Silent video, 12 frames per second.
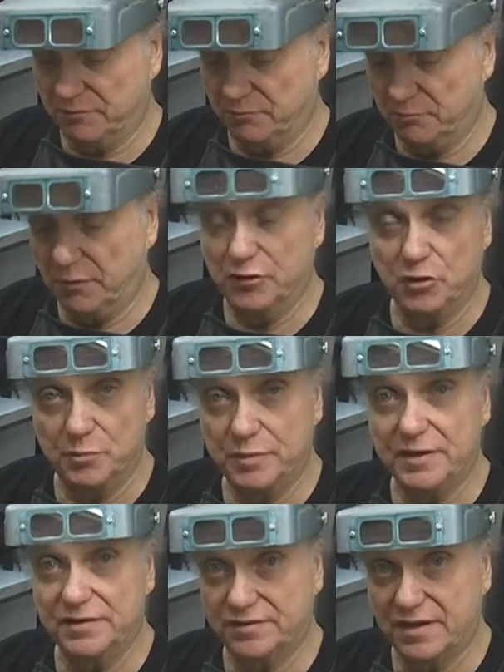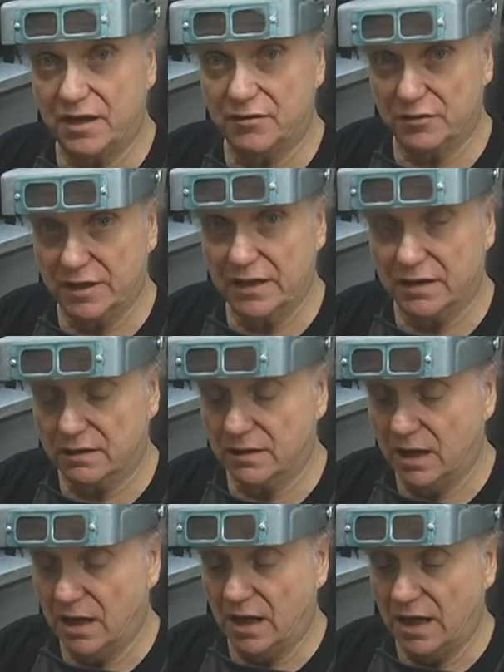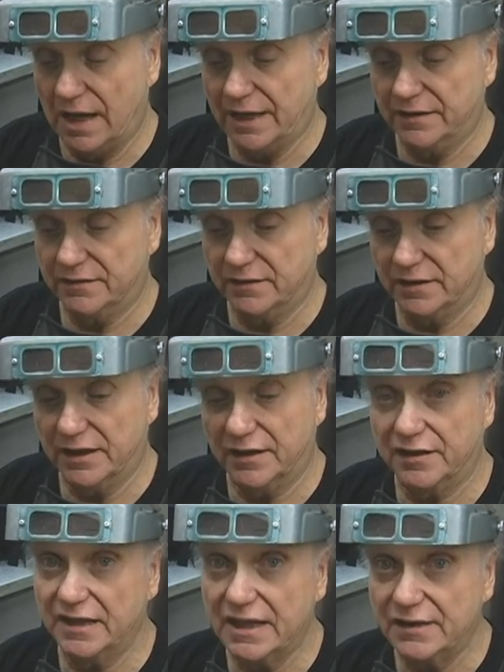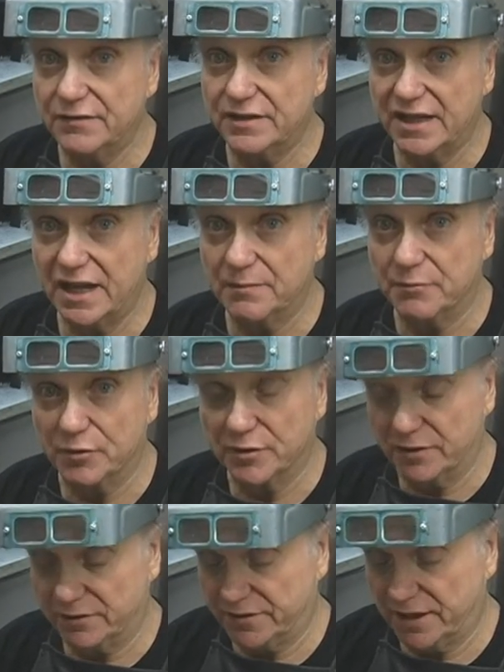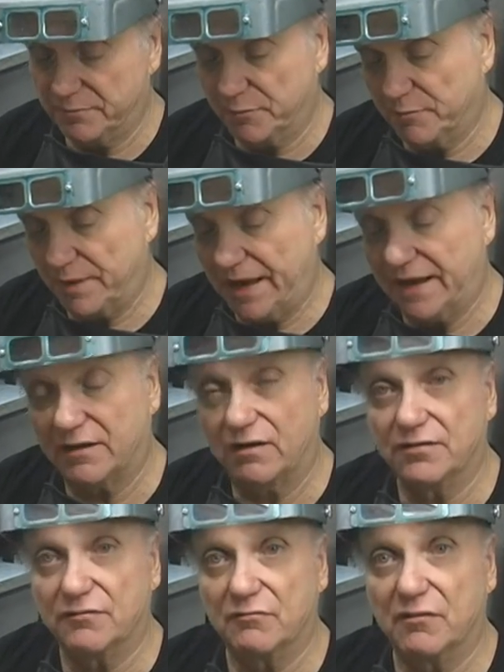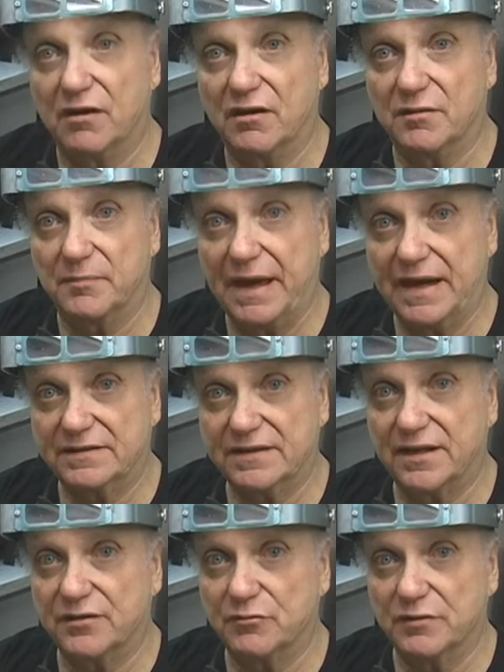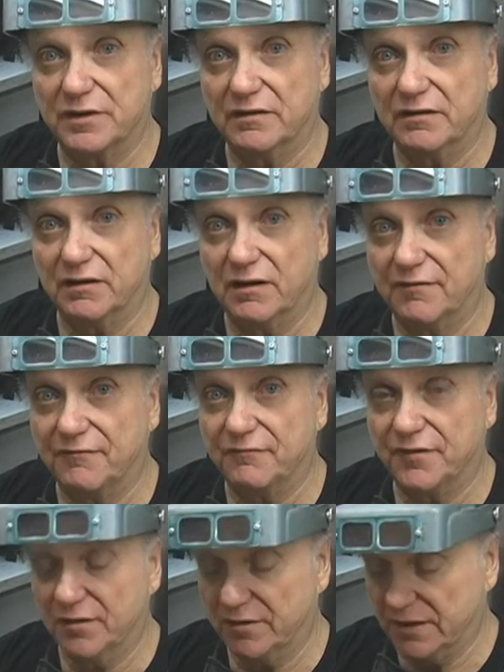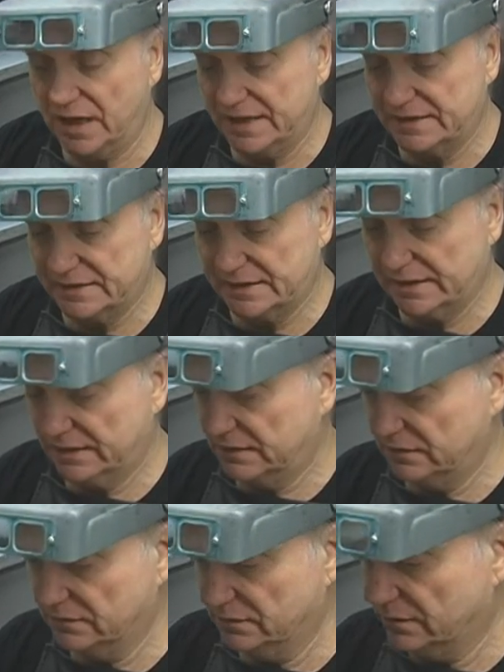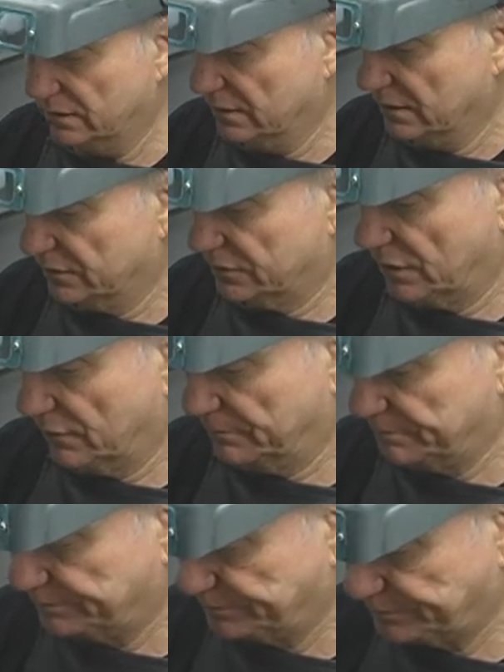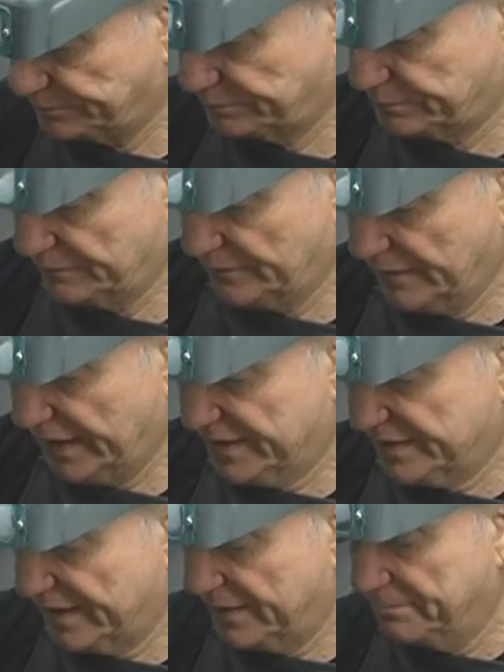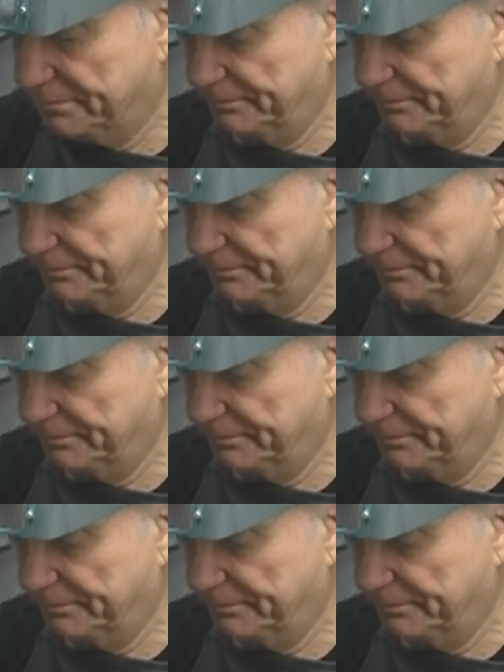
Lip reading: my new piece soldered in, I can get an even taper. It'll taper back on the back side of the ring very nicely. So next step,